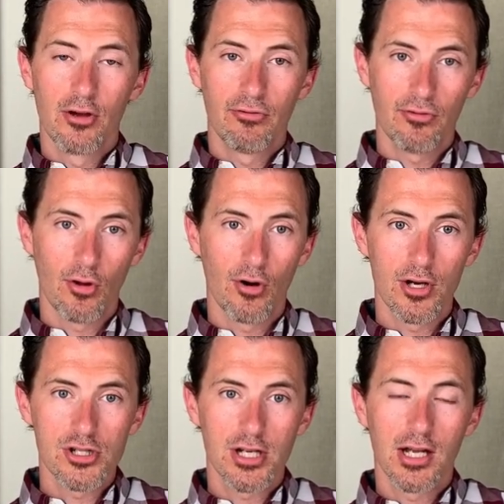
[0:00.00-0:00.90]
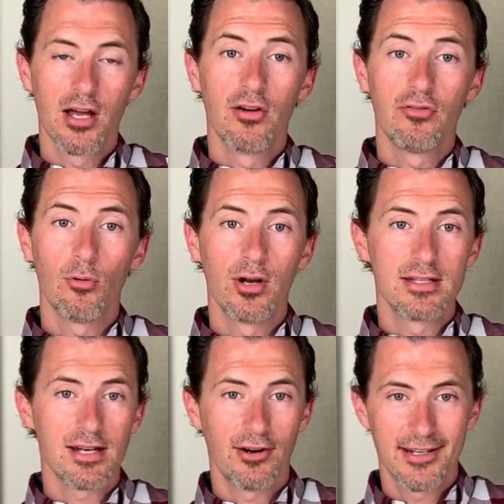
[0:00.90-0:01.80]
flourishing for
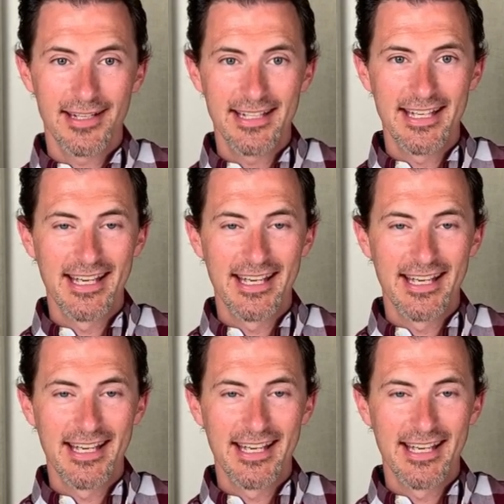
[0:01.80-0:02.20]
eternity.